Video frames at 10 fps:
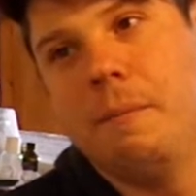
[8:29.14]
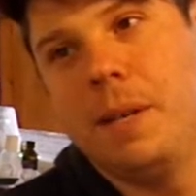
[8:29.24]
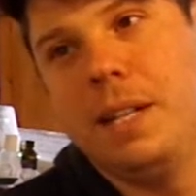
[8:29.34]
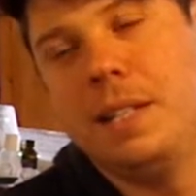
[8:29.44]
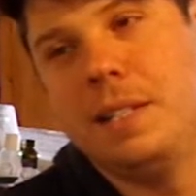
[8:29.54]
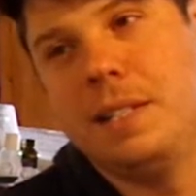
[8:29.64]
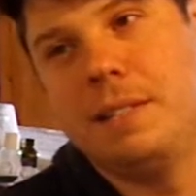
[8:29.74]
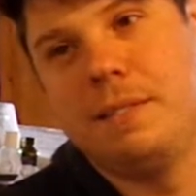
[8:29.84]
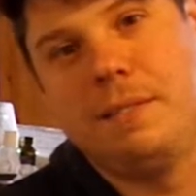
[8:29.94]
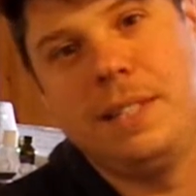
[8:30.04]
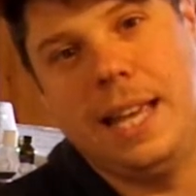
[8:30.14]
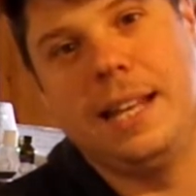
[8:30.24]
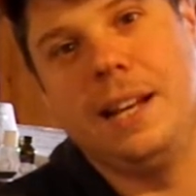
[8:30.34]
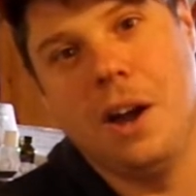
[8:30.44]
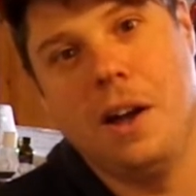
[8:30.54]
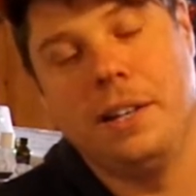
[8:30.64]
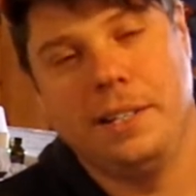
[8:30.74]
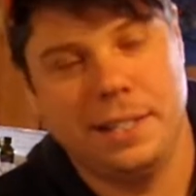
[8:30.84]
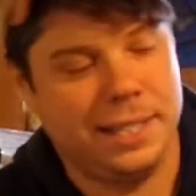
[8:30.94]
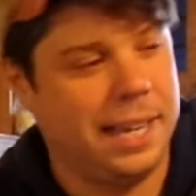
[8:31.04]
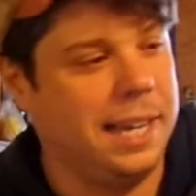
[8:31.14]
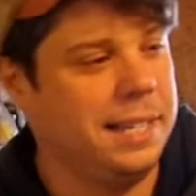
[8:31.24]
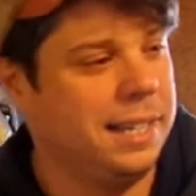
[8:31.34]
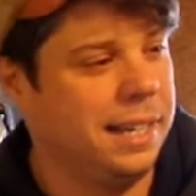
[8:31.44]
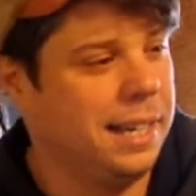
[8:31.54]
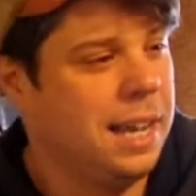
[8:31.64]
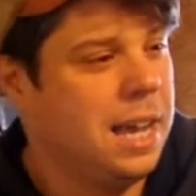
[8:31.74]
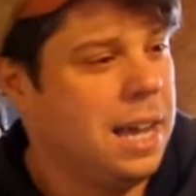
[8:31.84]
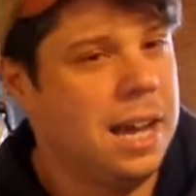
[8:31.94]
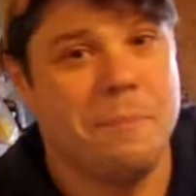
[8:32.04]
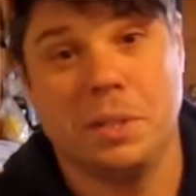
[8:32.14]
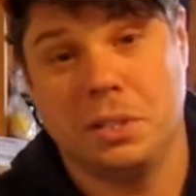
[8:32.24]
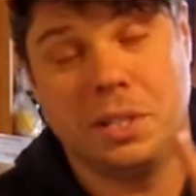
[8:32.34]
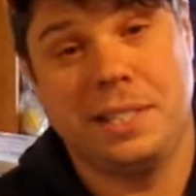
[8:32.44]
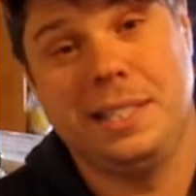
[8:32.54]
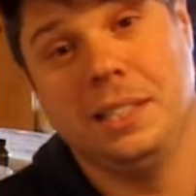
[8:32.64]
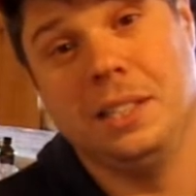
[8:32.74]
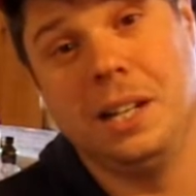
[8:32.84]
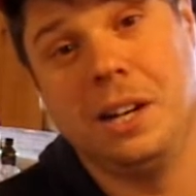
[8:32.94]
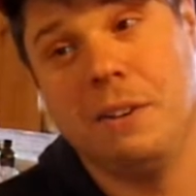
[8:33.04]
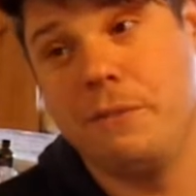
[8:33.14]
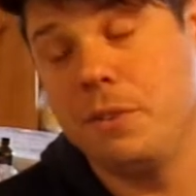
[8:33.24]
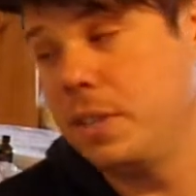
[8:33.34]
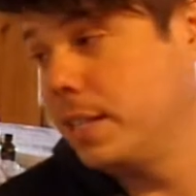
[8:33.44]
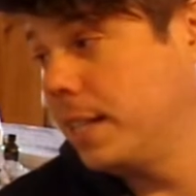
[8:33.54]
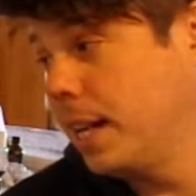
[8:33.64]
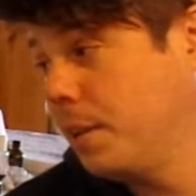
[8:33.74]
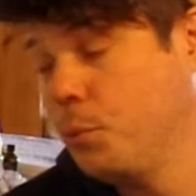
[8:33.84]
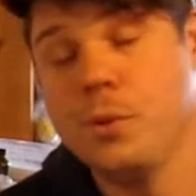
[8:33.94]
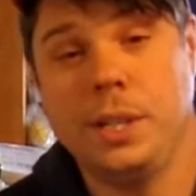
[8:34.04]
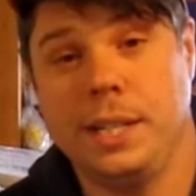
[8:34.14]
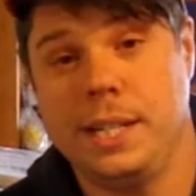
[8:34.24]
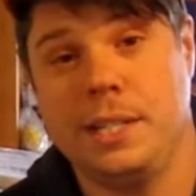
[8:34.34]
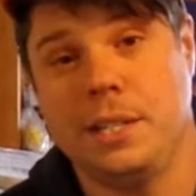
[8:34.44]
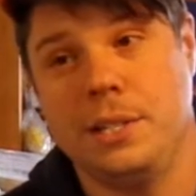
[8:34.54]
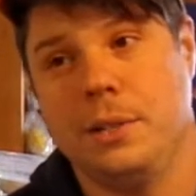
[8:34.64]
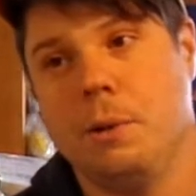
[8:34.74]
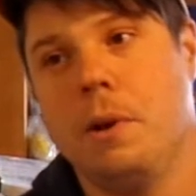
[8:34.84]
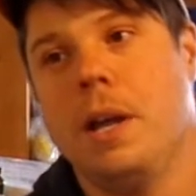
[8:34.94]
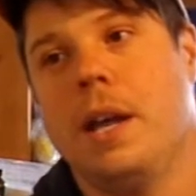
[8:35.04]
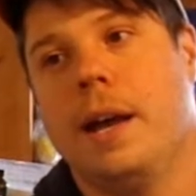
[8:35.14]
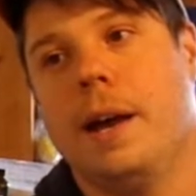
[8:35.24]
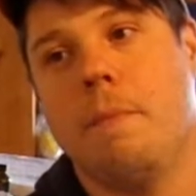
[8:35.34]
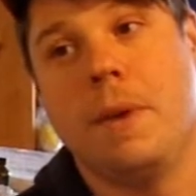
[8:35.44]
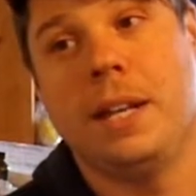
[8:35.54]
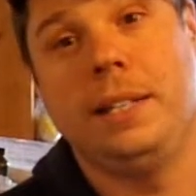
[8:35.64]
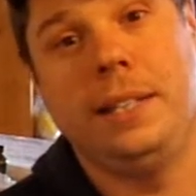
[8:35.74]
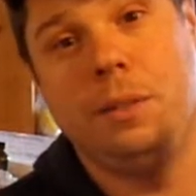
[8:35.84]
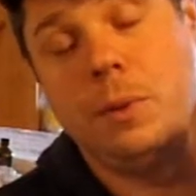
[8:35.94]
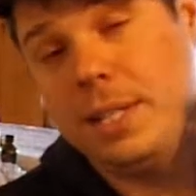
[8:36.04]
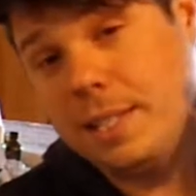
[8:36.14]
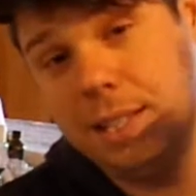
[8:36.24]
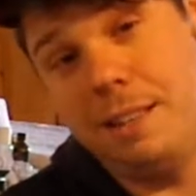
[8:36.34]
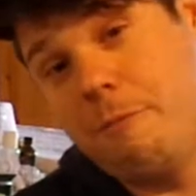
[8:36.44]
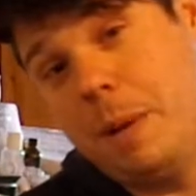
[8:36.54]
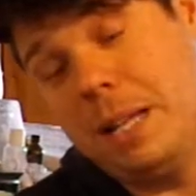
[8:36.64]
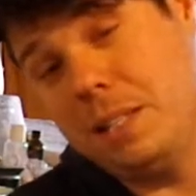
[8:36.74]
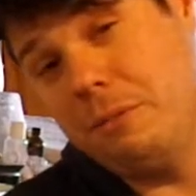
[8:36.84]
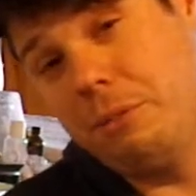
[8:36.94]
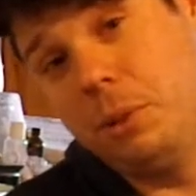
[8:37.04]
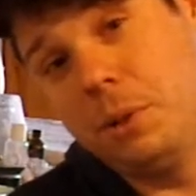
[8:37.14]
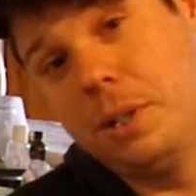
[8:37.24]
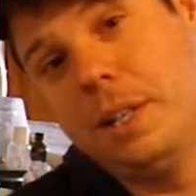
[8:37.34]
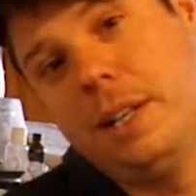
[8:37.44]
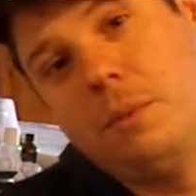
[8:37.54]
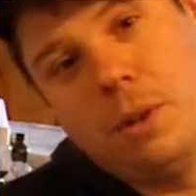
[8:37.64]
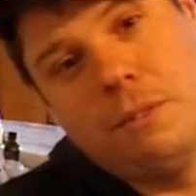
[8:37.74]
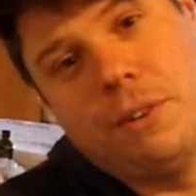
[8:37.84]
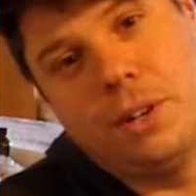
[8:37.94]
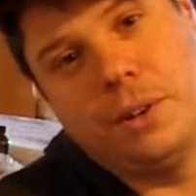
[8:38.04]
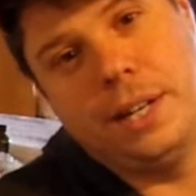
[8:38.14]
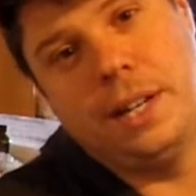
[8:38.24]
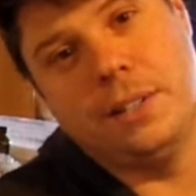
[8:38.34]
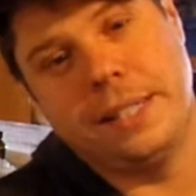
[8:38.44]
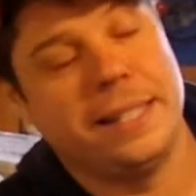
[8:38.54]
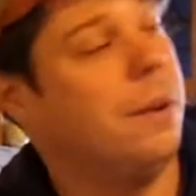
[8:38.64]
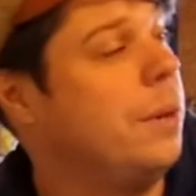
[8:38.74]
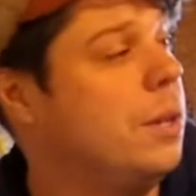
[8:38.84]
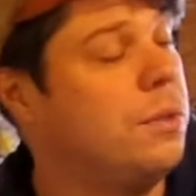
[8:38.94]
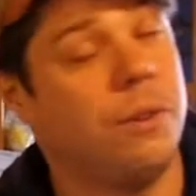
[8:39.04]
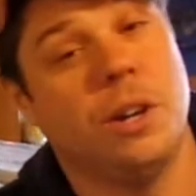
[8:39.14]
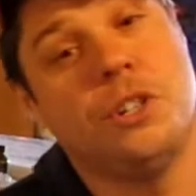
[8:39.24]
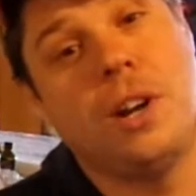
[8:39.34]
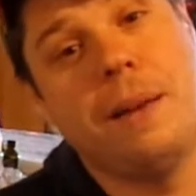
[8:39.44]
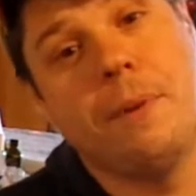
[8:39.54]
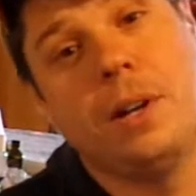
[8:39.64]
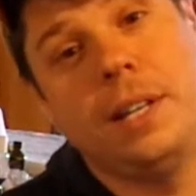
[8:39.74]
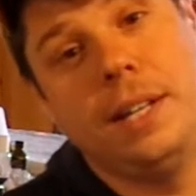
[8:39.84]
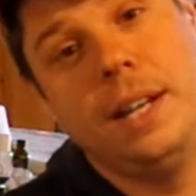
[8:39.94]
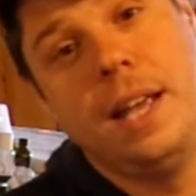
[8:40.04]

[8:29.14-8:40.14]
It is getting on in the season, but there still are a few things that I really need to do. Mainly, we still have passiflora in one of our greenhouses that we use for our dry market.